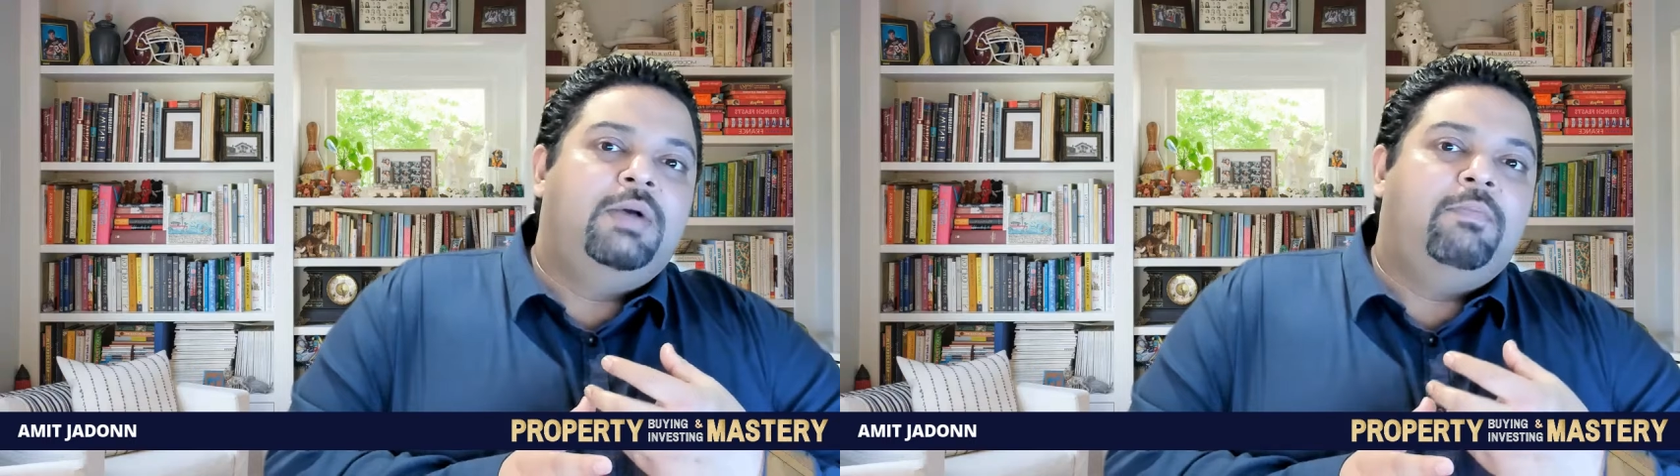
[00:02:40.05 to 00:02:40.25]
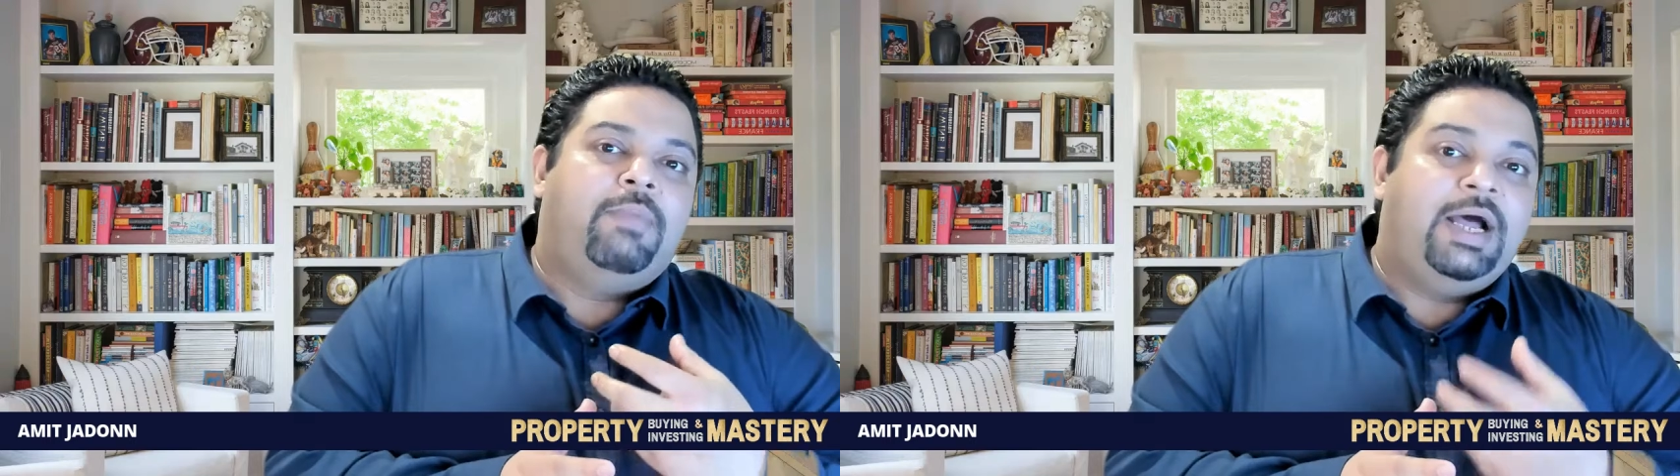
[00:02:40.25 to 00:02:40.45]

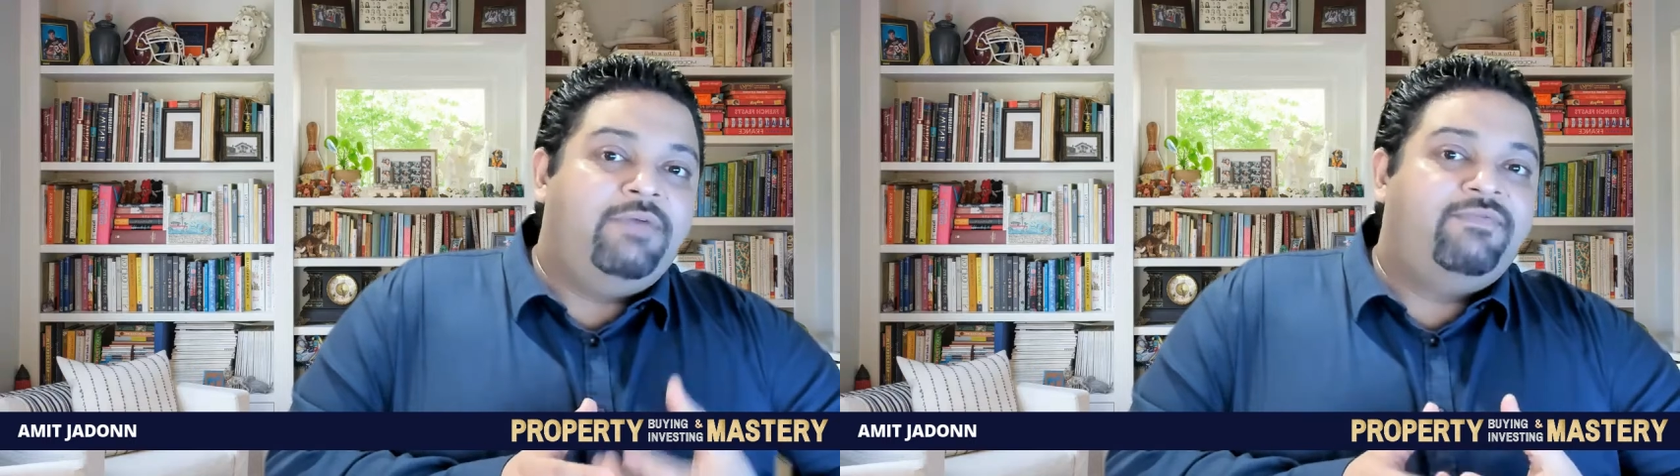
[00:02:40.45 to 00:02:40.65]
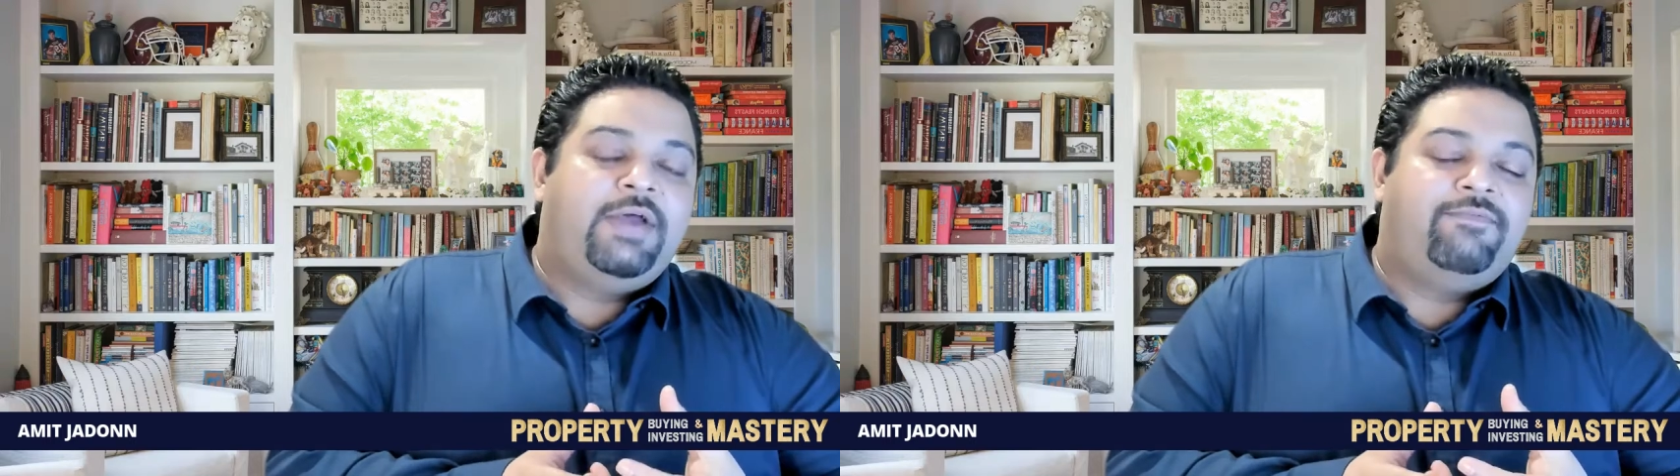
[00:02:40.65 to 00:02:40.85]
by
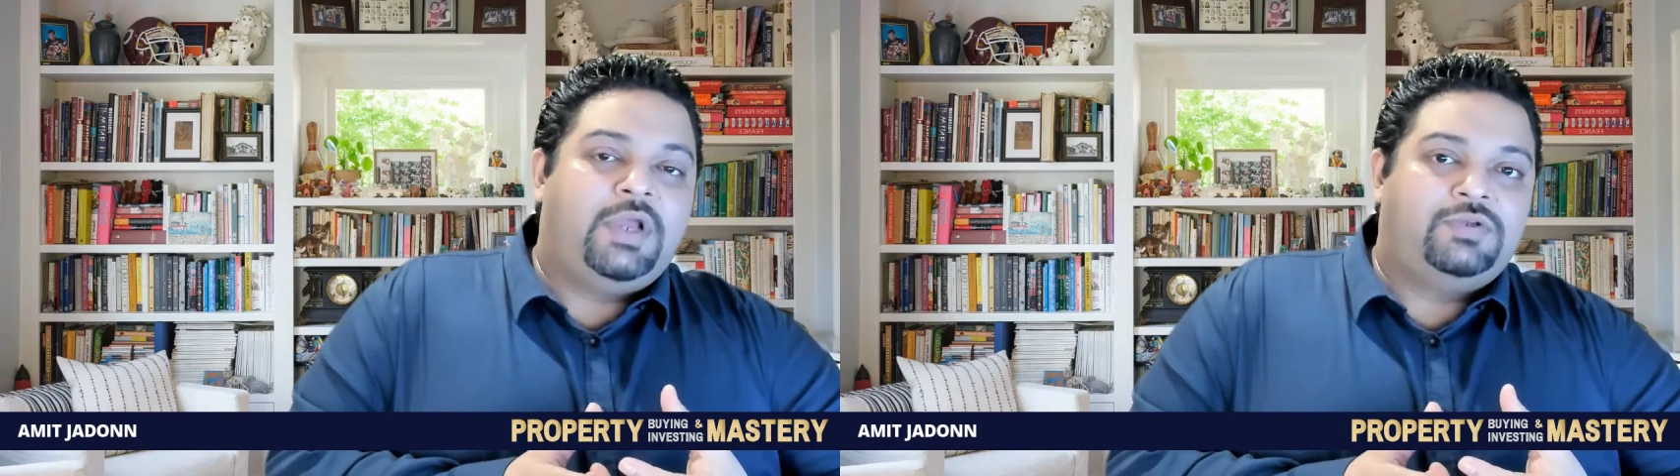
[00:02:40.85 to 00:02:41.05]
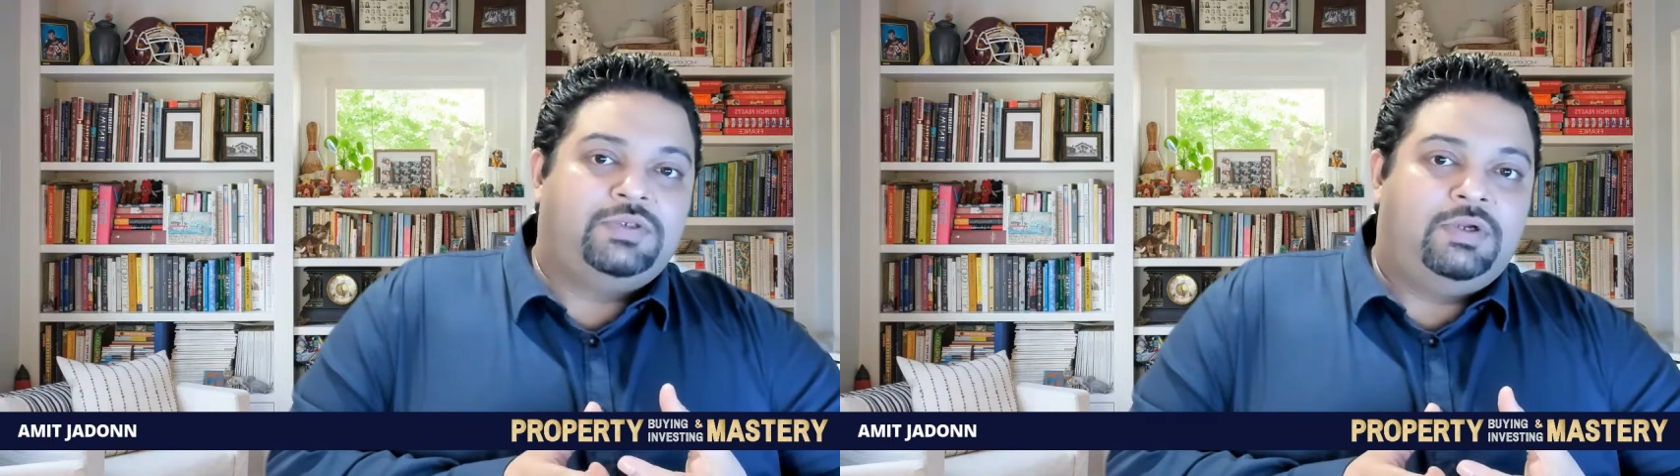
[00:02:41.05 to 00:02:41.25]

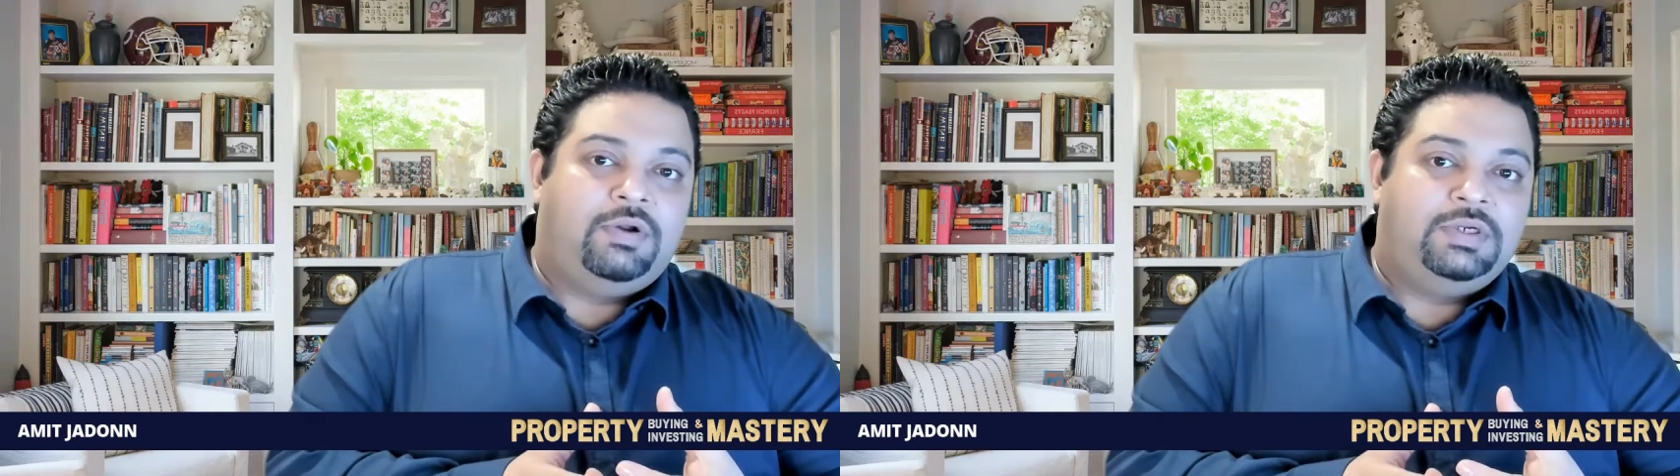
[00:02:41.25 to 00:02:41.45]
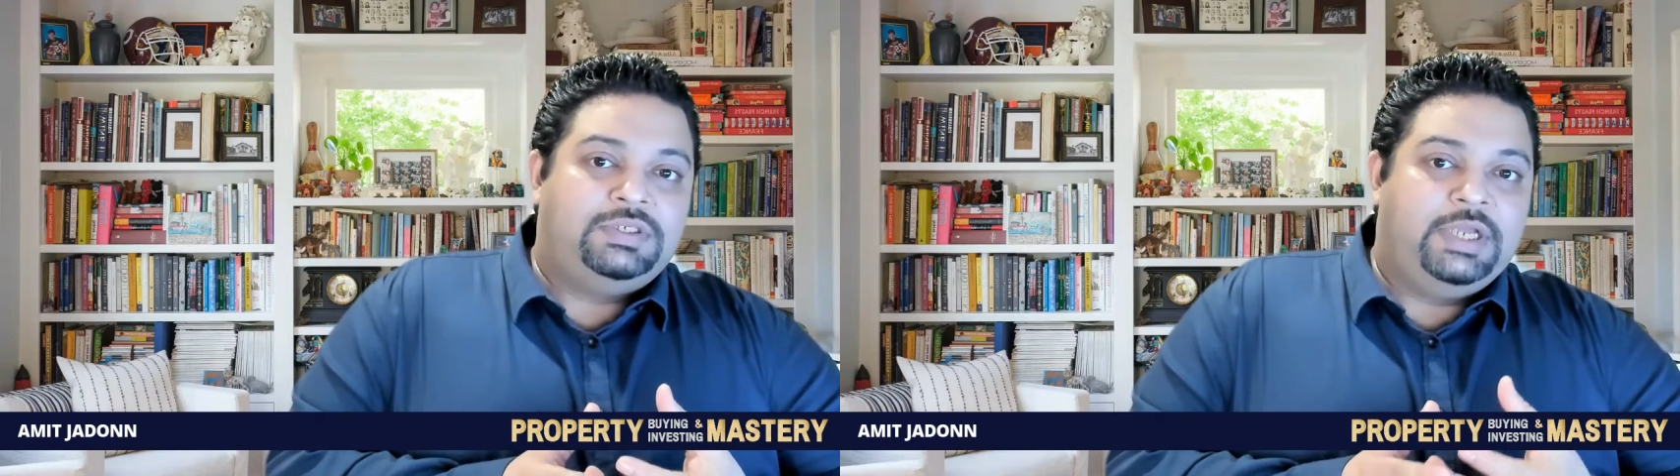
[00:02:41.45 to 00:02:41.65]

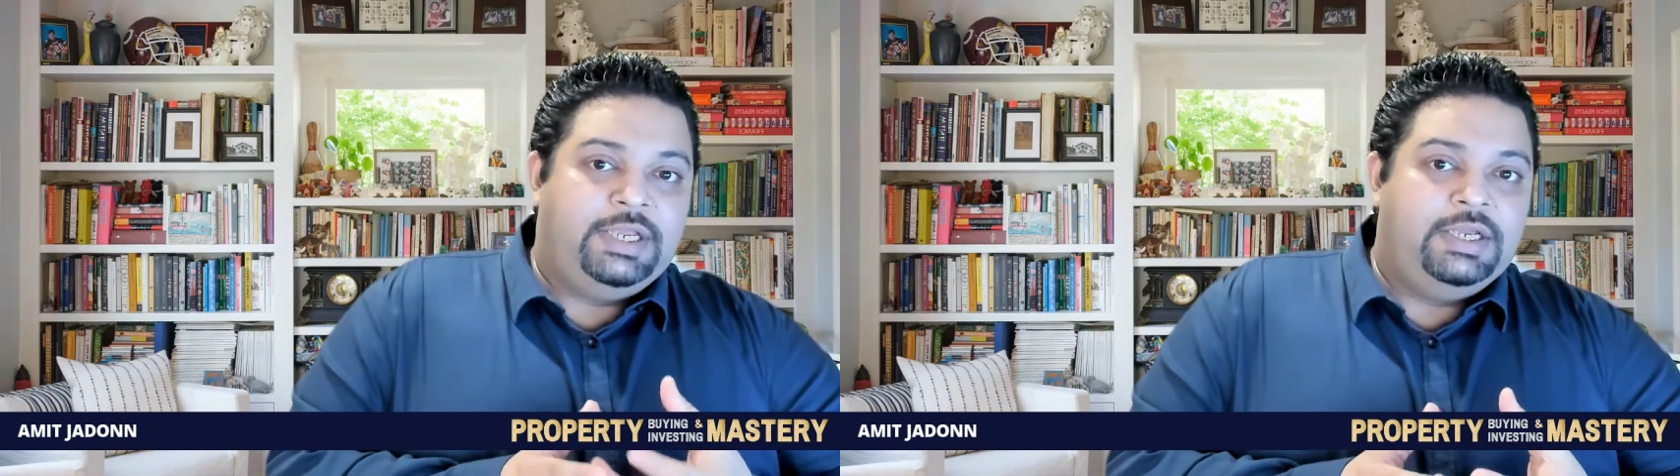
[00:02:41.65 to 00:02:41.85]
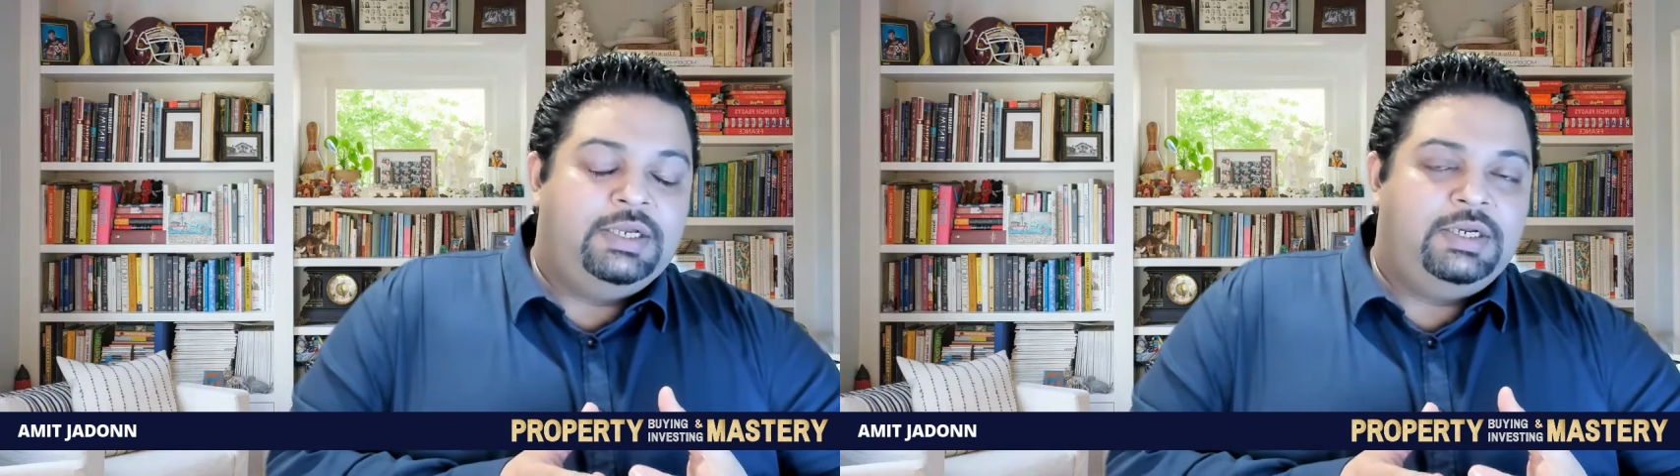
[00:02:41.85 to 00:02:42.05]
$5,000 a
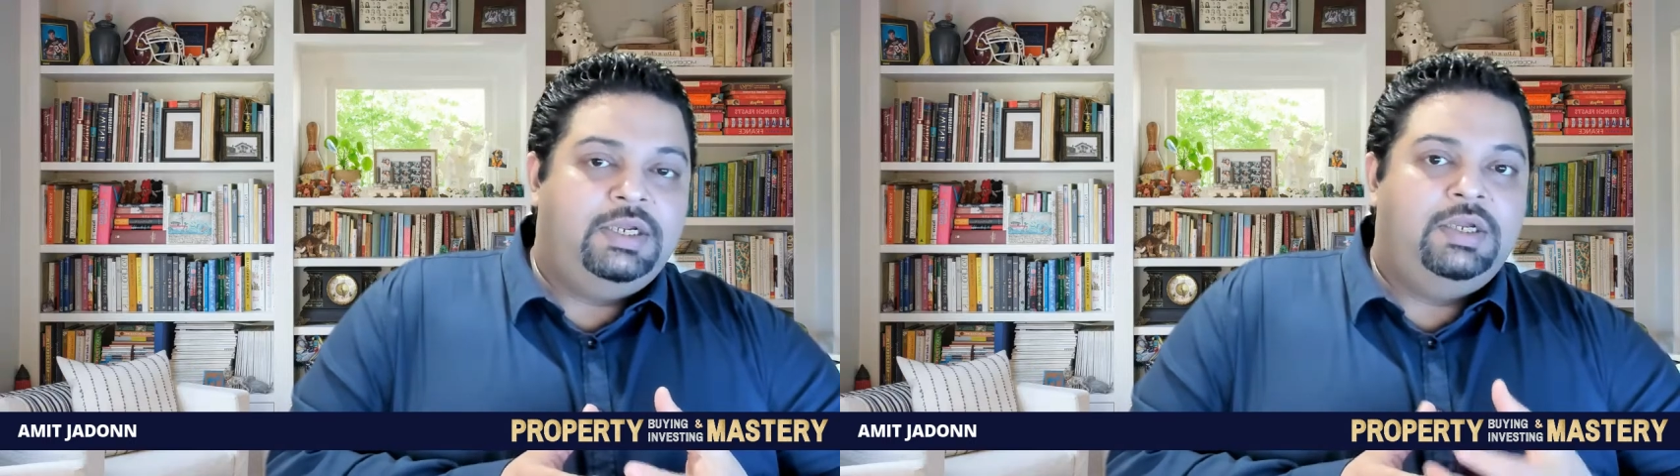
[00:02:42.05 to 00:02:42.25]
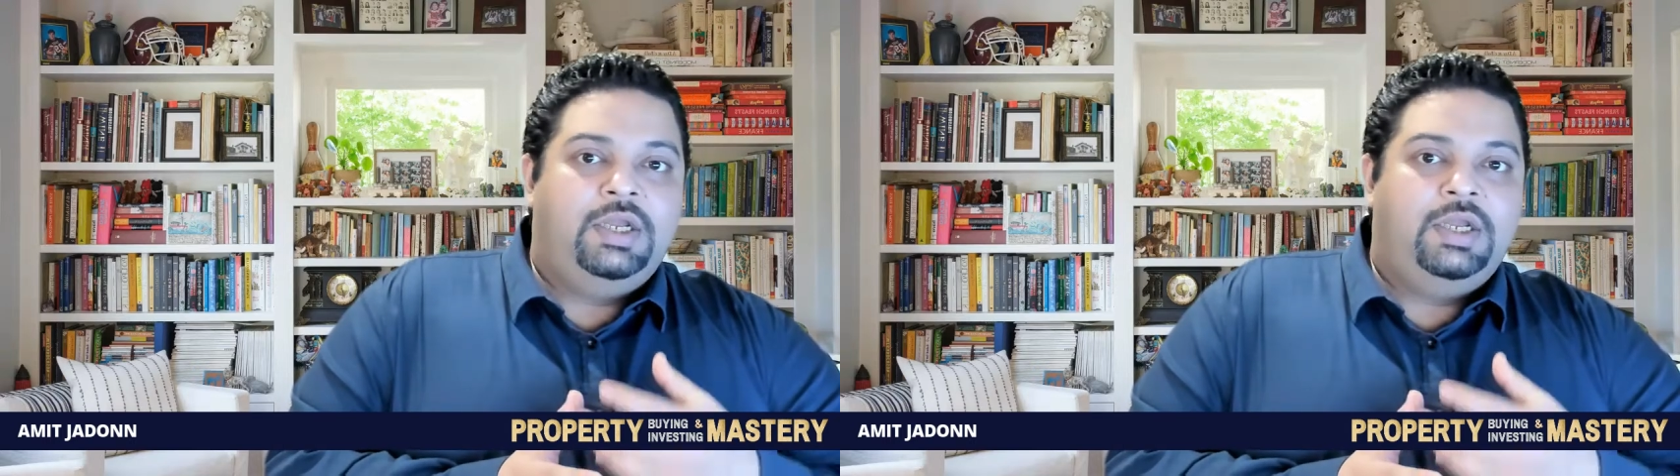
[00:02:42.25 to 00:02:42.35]
year